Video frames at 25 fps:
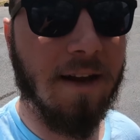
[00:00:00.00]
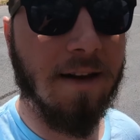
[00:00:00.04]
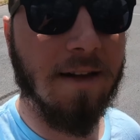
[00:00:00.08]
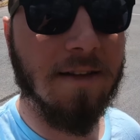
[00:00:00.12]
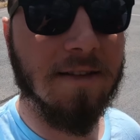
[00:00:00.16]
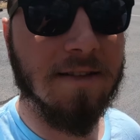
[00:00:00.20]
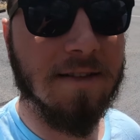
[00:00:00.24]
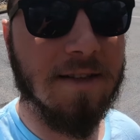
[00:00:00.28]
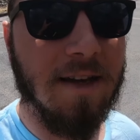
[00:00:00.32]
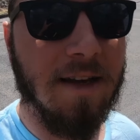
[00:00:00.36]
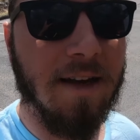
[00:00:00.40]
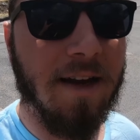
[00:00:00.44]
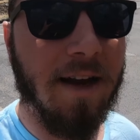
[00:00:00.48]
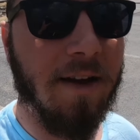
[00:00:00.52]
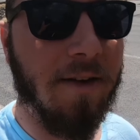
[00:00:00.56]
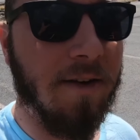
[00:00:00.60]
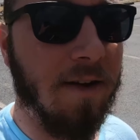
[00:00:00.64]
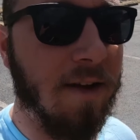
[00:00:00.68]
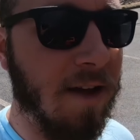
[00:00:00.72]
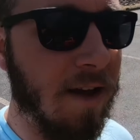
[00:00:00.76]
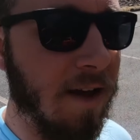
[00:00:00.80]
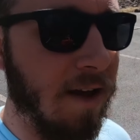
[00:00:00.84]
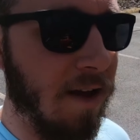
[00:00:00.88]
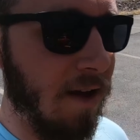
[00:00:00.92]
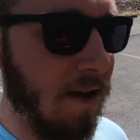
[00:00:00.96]
end of the ski down.
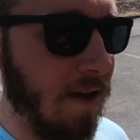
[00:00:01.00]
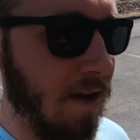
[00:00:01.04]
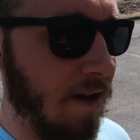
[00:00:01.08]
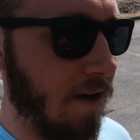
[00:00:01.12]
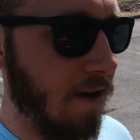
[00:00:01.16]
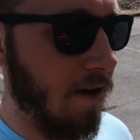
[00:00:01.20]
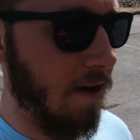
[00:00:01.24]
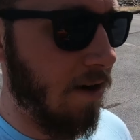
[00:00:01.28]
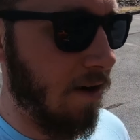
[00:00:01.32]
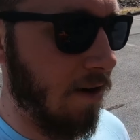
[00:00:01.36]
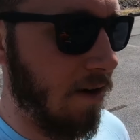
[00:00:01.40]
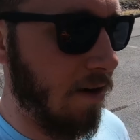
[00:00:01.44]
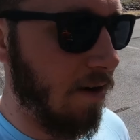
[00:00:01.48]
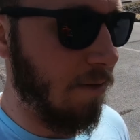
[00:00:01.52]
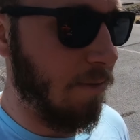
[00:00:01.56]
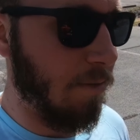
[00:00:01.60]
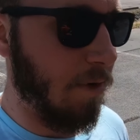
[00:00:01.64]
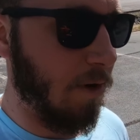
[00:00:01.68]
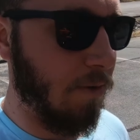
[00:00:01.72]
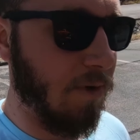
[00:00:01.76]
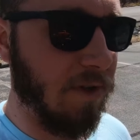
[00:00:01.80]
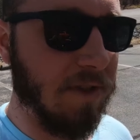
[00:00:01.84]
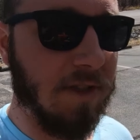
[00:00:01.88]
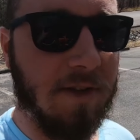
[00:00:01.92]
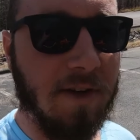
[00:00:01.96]

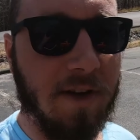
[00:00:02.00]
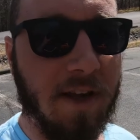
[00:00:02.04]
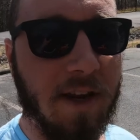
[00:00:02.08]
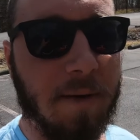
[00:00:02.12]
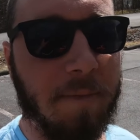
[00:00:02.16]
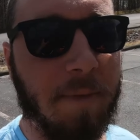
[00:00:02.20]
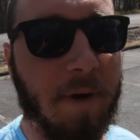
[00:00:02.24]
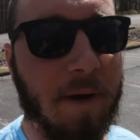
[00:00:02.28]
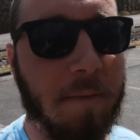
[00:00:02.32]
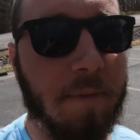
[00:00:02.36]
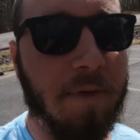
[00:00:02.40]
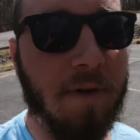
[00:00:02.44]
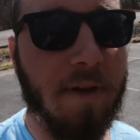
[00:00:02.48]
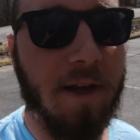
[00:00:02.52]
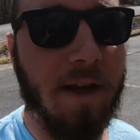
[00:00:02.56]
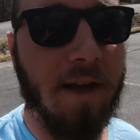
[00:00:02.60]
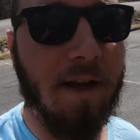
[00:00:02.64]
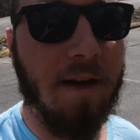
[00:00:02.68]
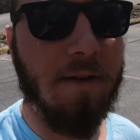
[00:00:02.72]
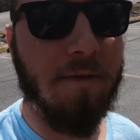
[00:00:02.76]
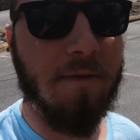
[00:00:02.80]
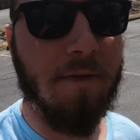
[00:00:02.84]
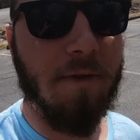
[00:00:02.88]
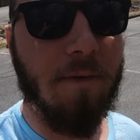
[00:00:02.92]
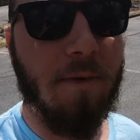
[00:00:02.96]
But once you get up on
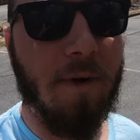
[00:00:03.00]
plane of the